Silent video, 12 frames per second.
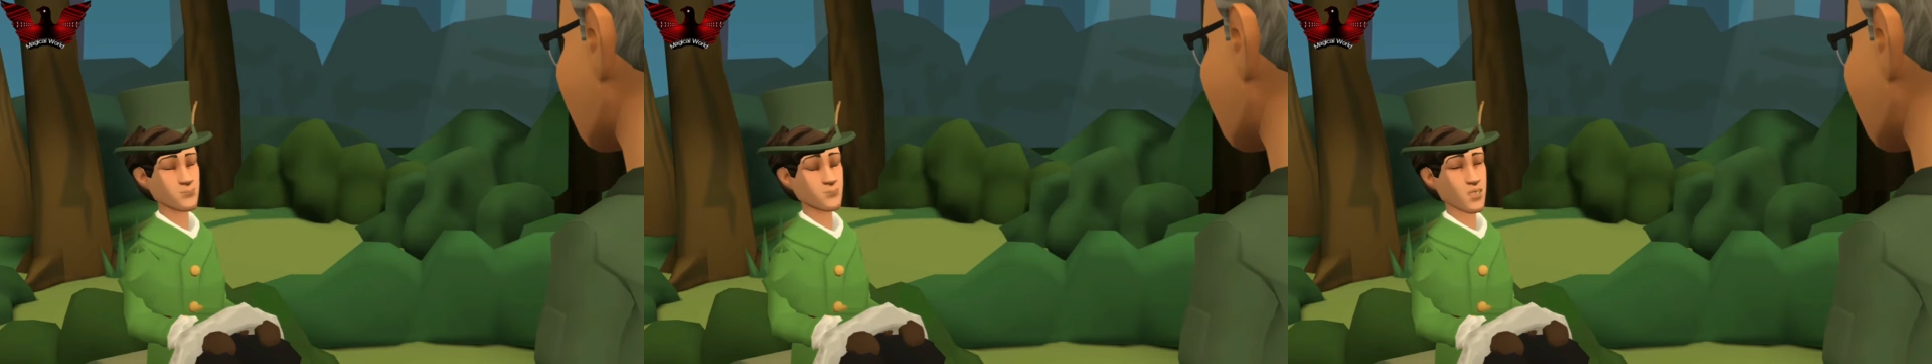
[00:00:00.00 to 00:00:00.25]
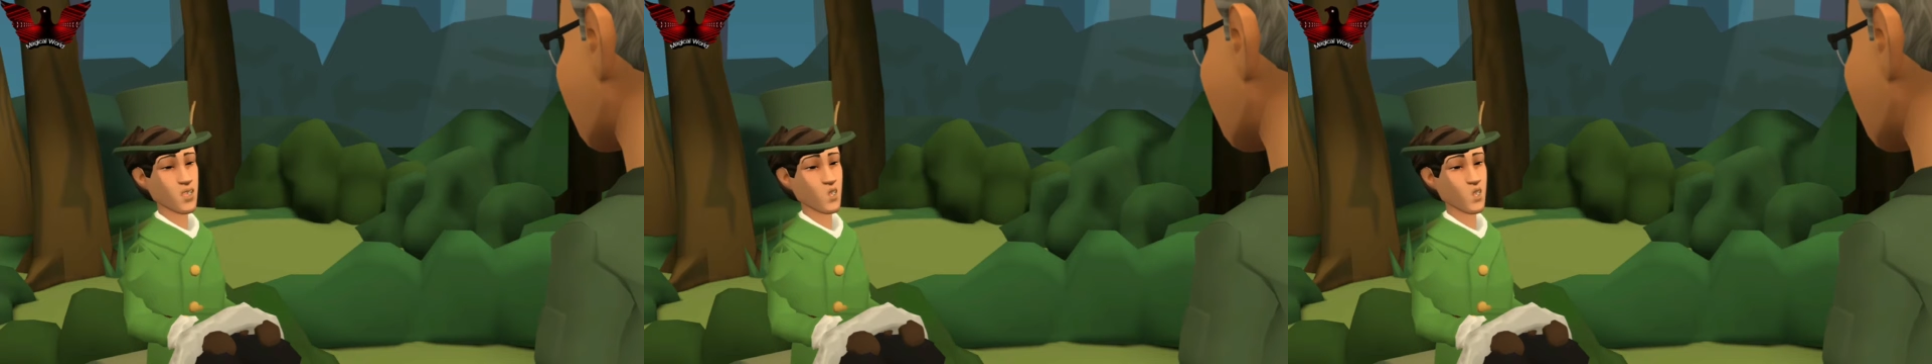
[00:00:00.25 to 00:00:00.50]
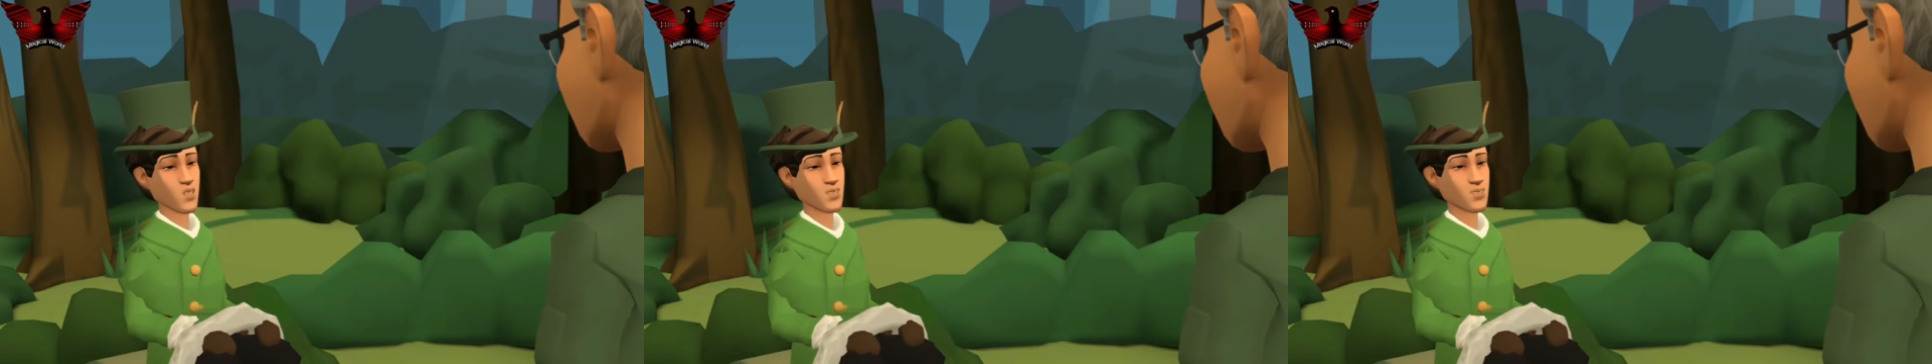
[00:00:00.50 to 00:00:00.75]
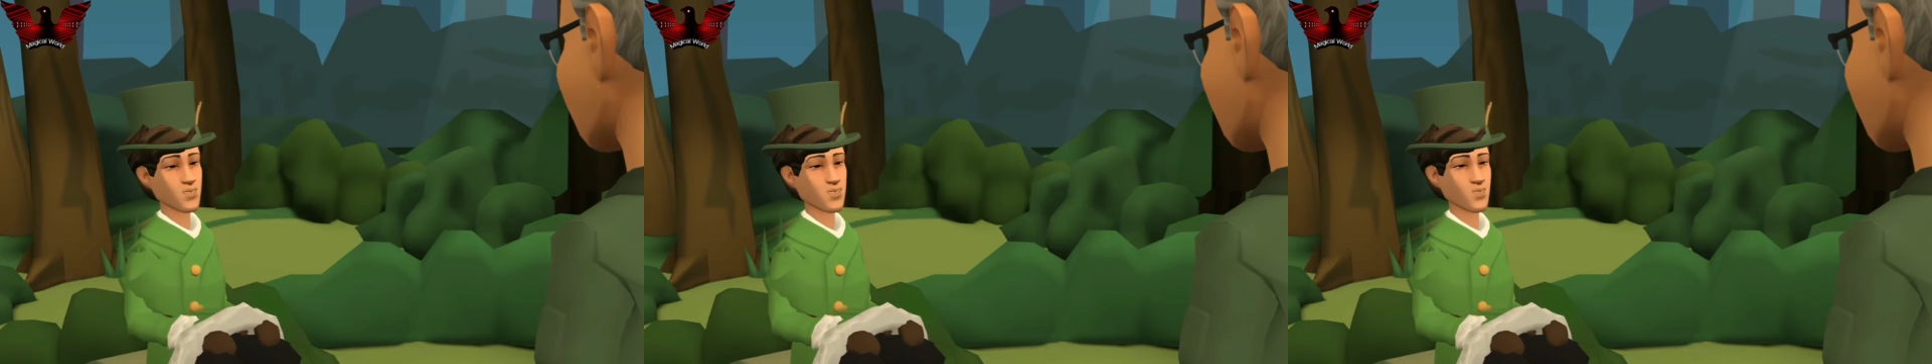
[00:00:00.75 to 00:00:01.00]

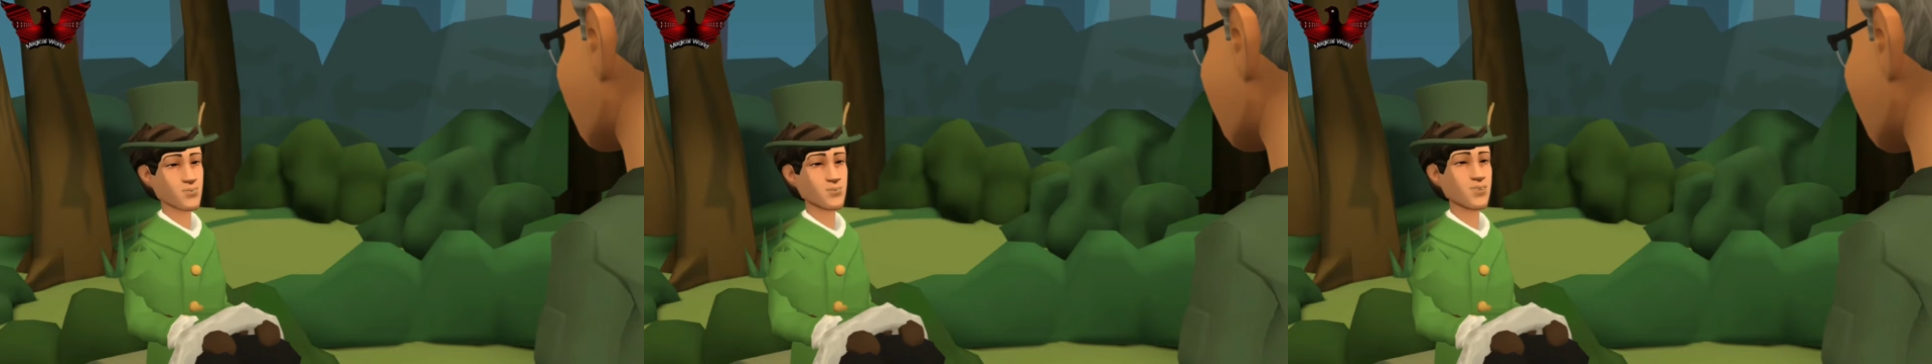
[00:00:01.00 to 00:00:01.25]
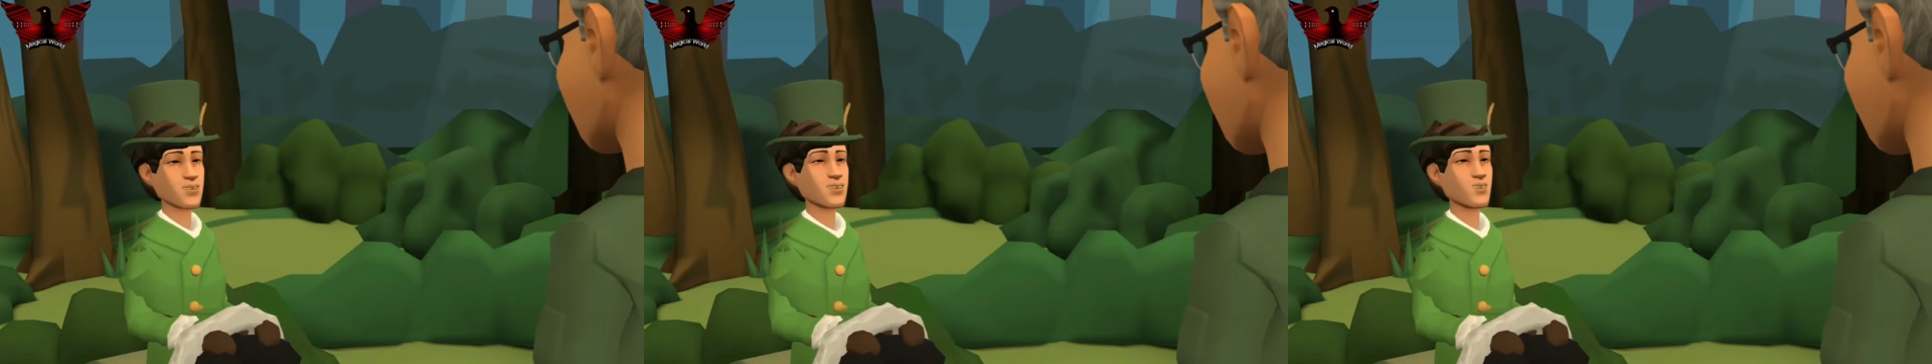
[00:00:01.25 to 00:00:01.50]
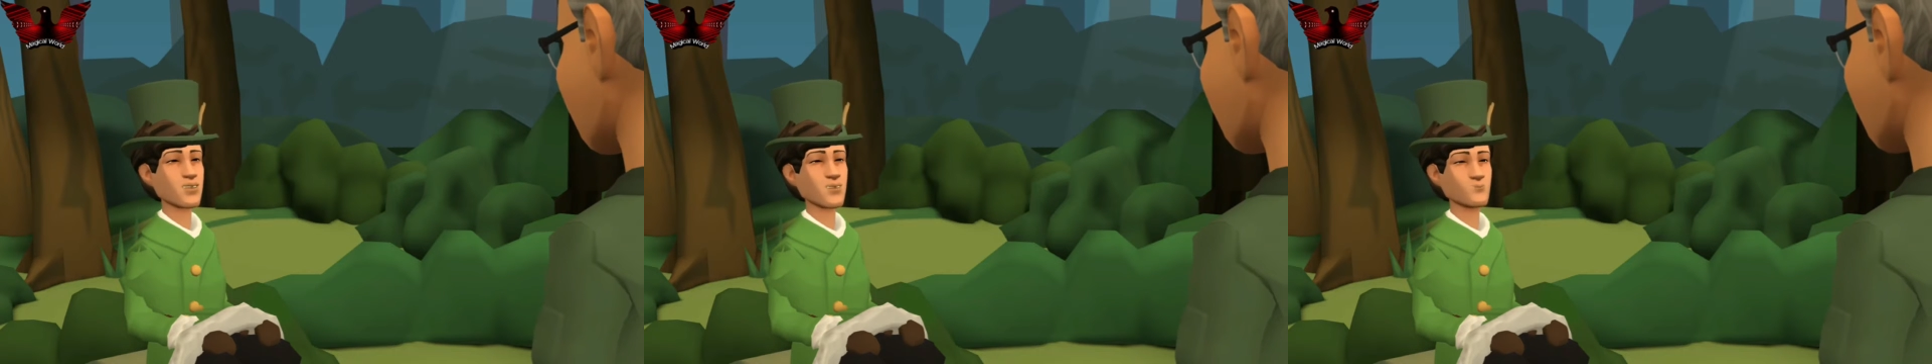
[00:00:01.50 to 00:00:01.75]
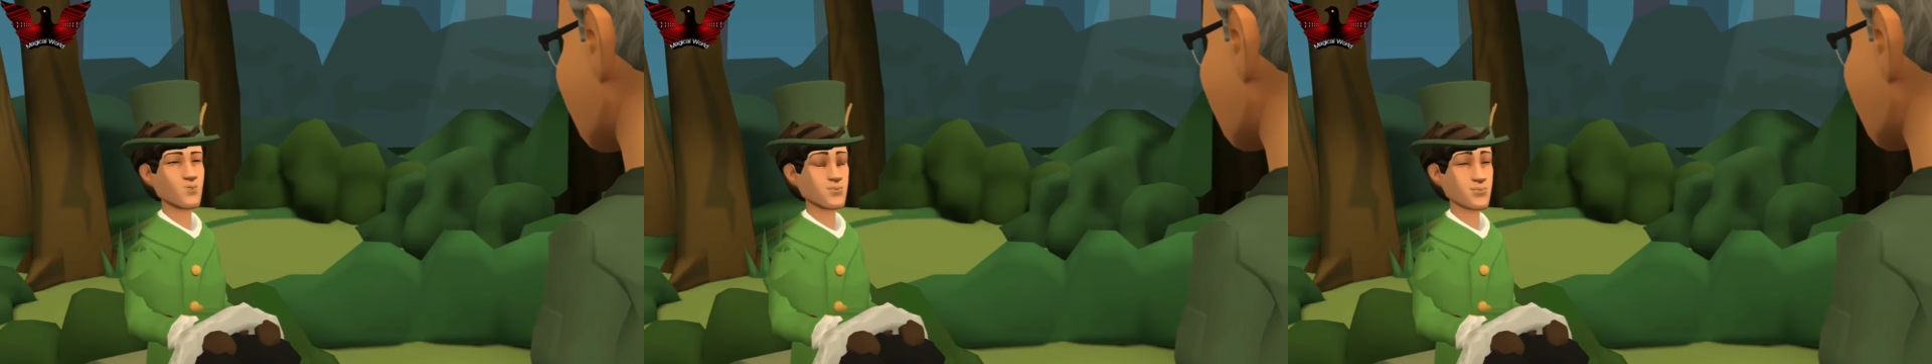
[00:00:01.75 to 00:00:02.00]
firewood,
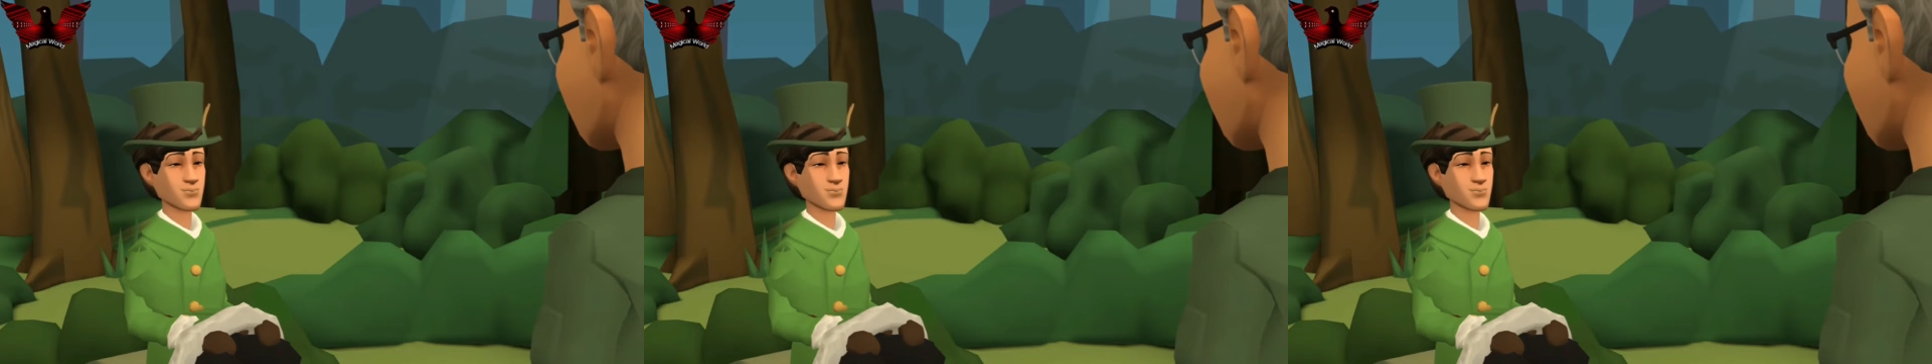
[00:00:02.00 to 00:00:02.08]
hunting,